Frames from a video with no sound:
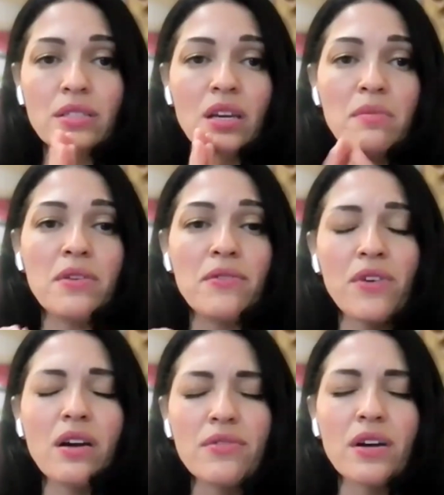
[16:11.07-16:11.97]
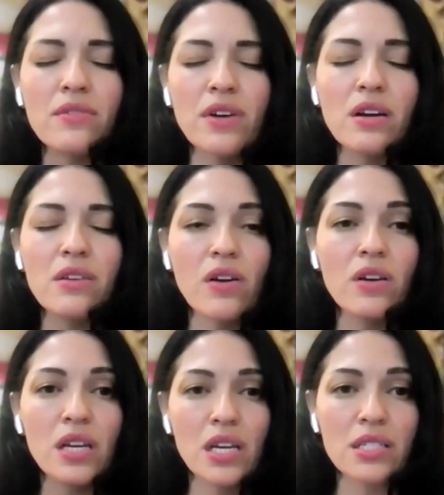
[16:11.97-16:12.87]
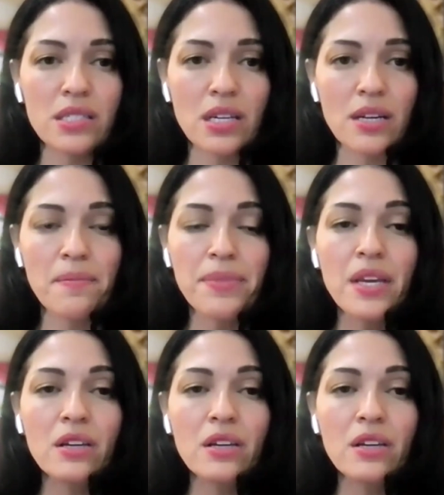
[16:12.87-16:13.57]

it's going to be very, very, very, very easy.